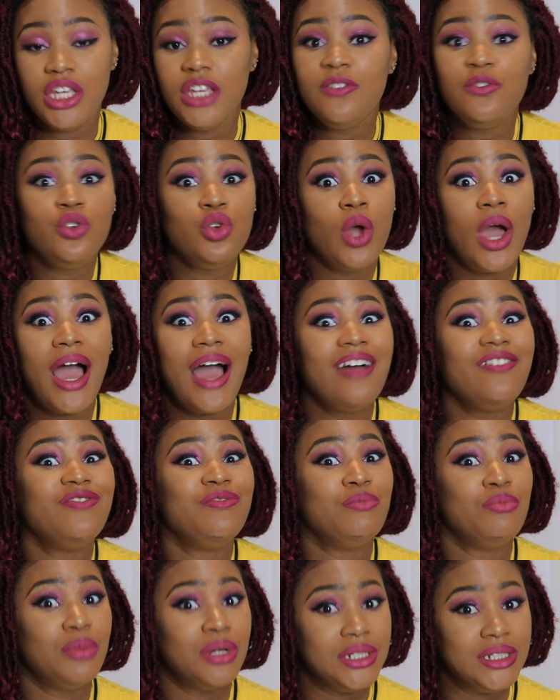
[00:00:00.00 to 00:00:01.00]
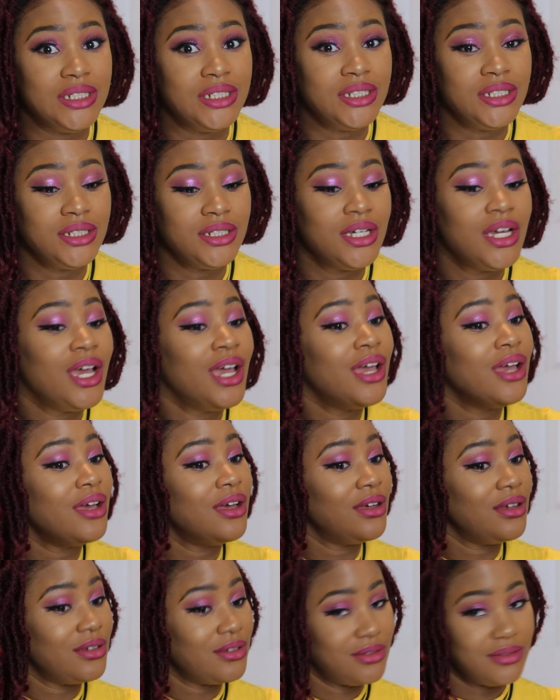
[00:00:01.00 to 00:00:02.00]
If you have money,
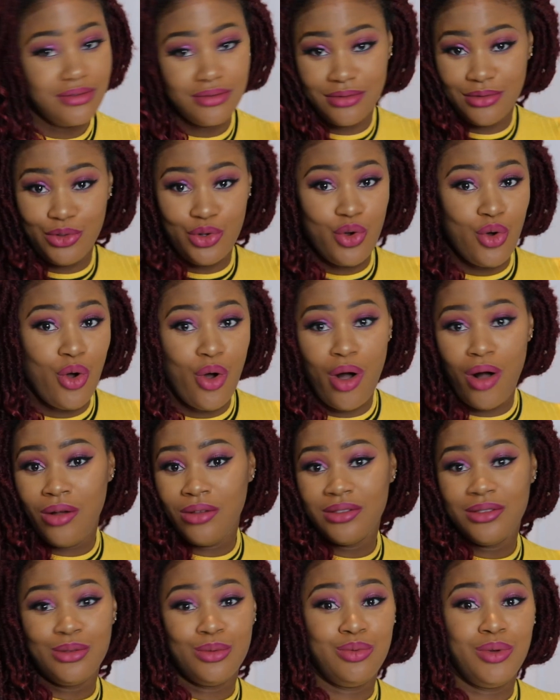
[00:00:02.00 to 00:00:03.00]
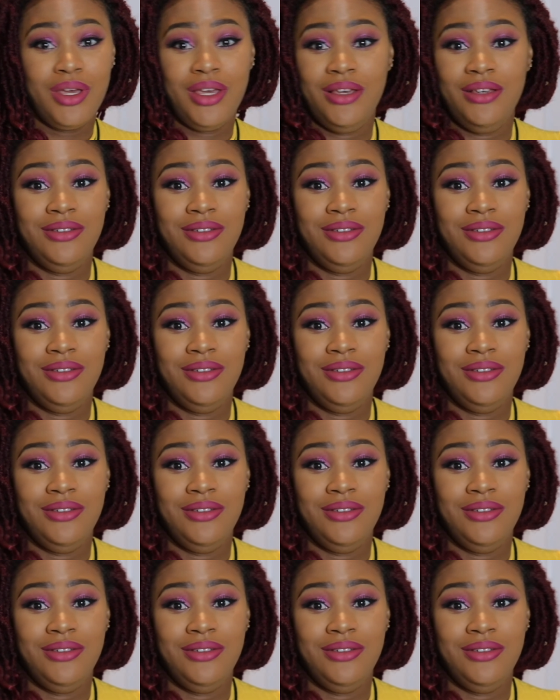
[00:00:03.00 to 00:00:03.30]
go all the way.